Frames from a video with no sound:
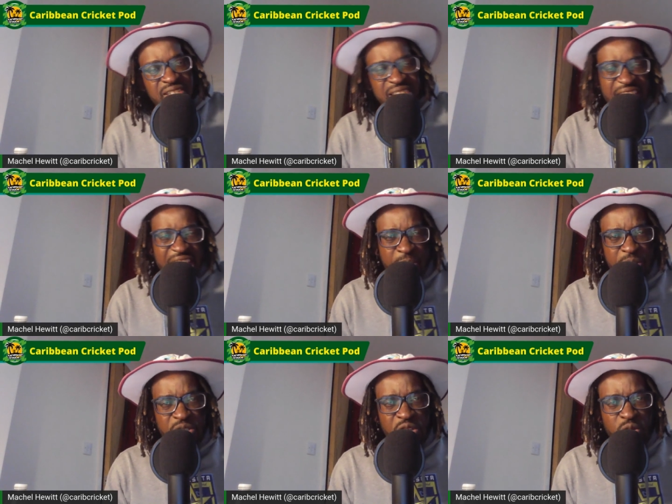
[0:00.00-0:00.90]
I say
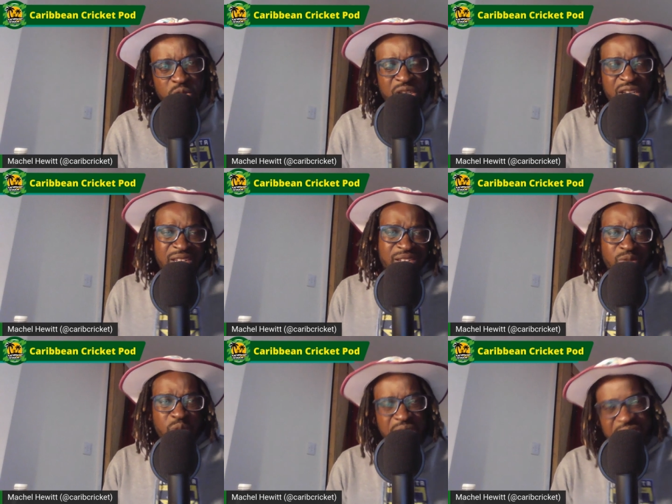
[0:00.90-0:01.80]
episode,
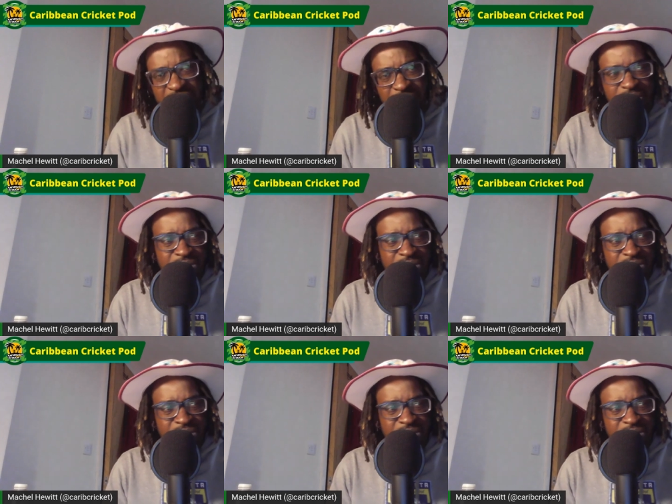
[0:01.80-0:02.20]
what is it?